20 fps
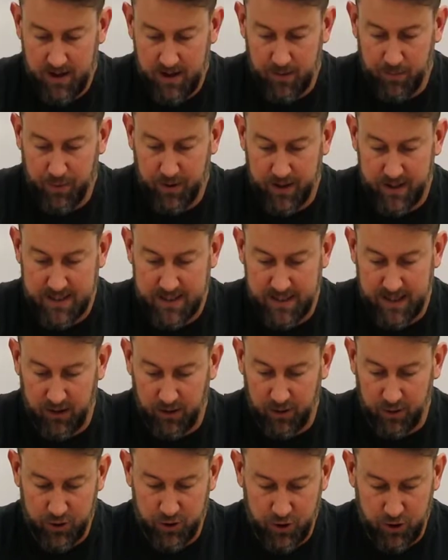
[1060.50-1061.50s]
it pressed in
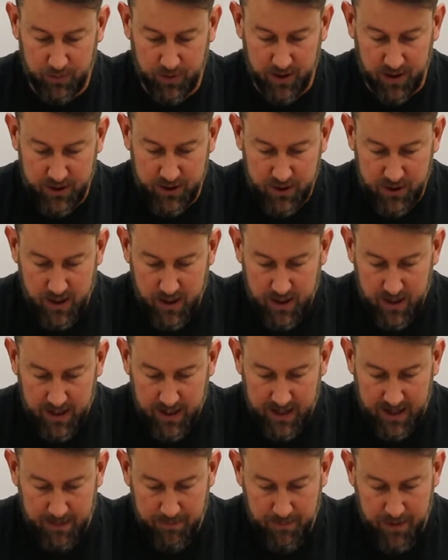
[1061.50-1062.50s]
a little too much,
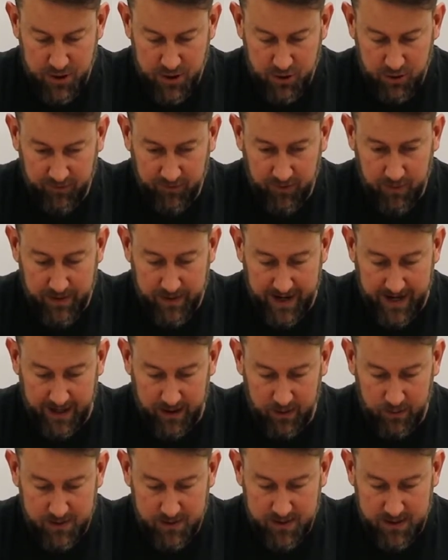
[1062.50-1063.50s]
and I'm measuring from the
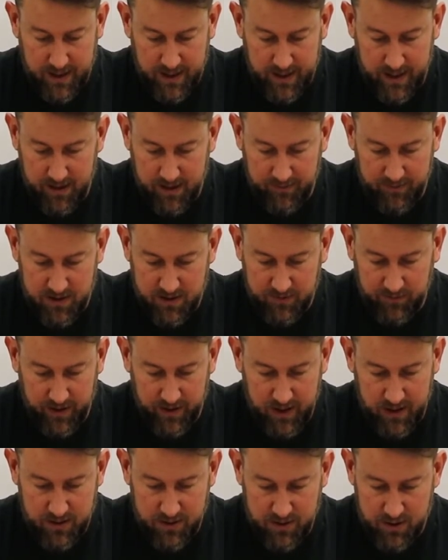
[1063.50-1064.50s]
outside of this
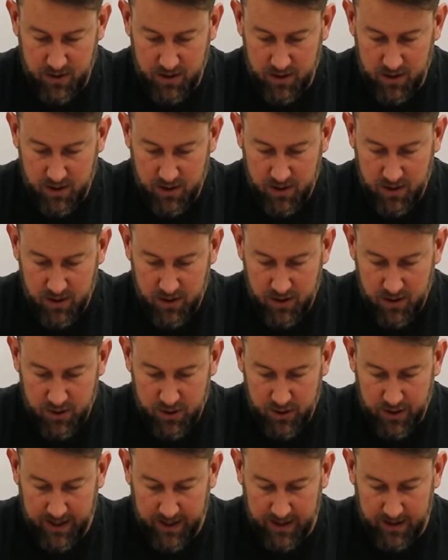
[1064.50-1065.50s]
flange
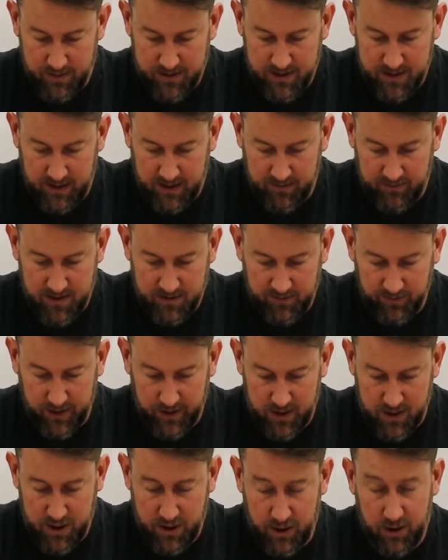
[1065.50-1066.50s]
to the outside of this
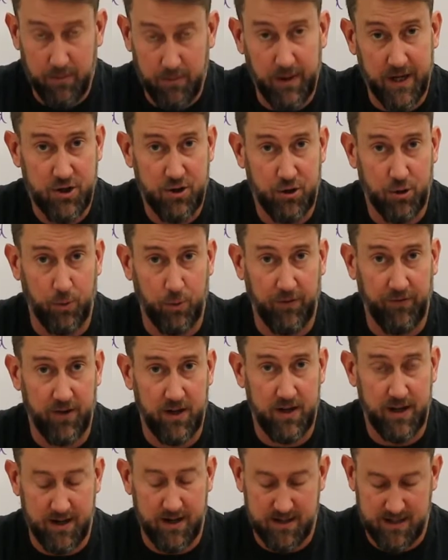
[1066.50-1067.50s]
flange here to make sure it will
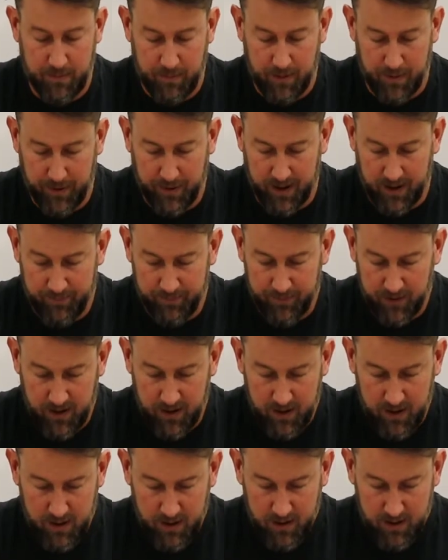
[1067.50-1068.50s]
fit down inside my pot.
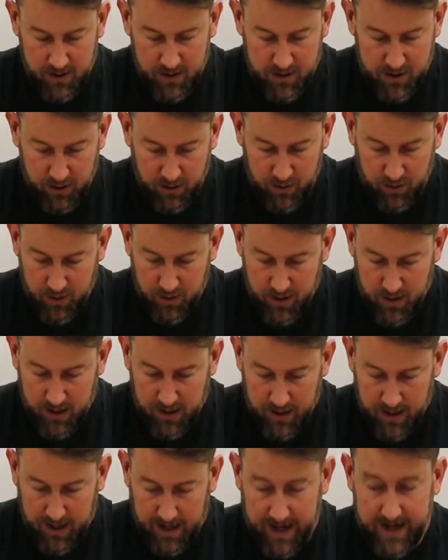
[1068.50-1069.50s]
So
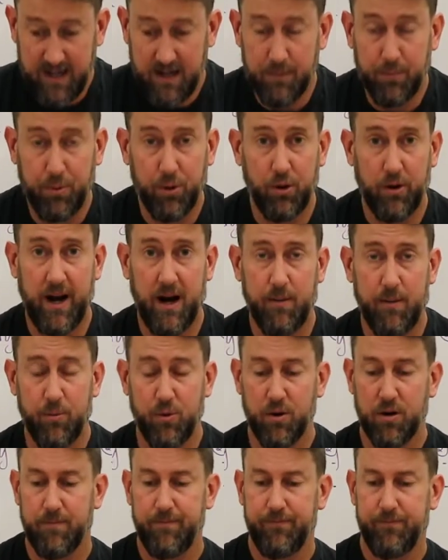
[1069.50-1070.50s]
I need to pull it out
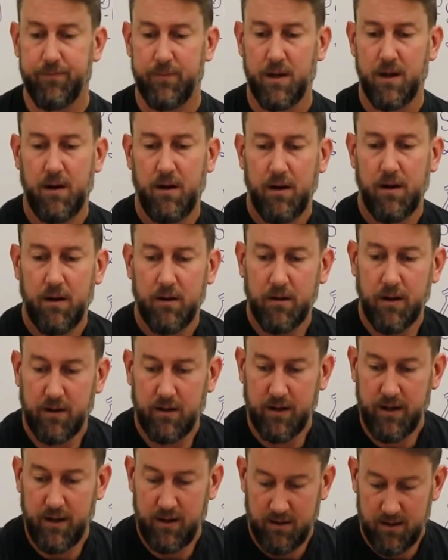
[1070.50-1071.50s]
more.
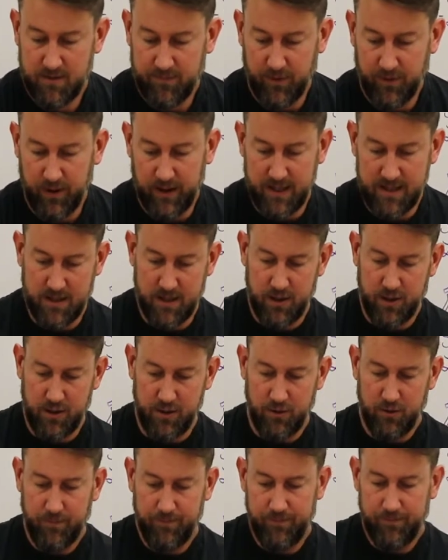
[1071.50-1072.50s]
Luckily, that's very easy to
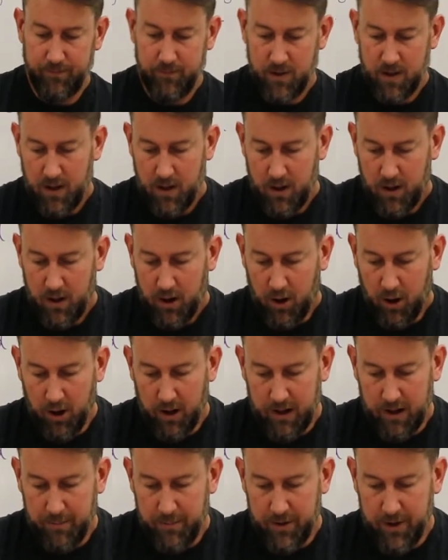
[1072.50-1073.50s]
do.
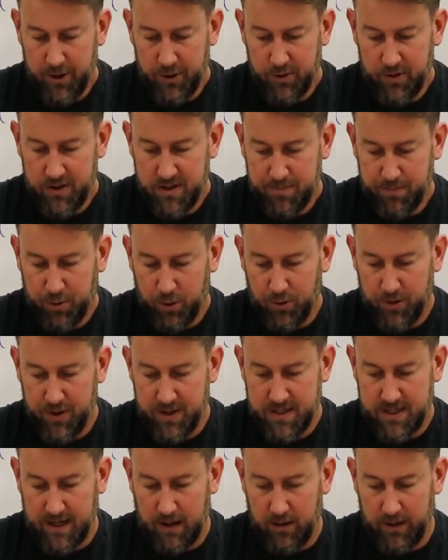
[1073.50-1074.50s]
All I'm going to do is pull
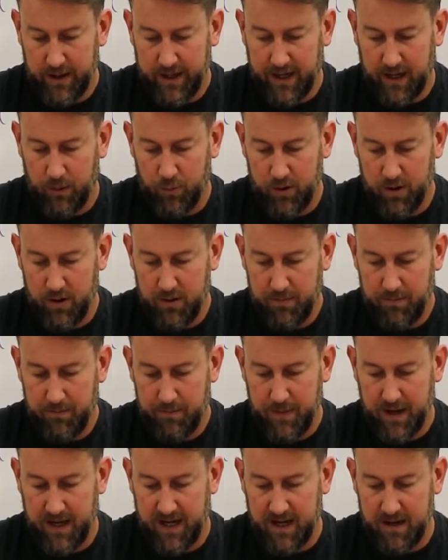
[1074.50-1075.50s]
this out like I would
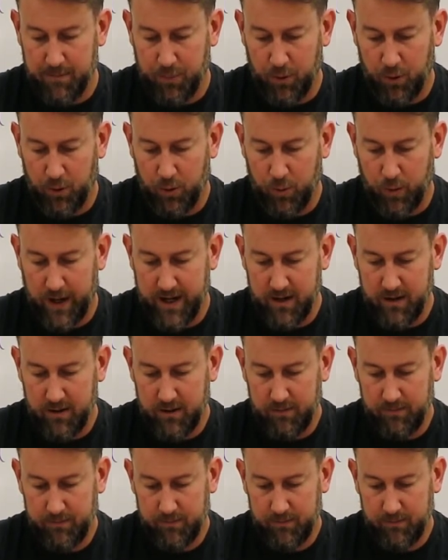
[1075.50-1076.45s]
making a bowl wider,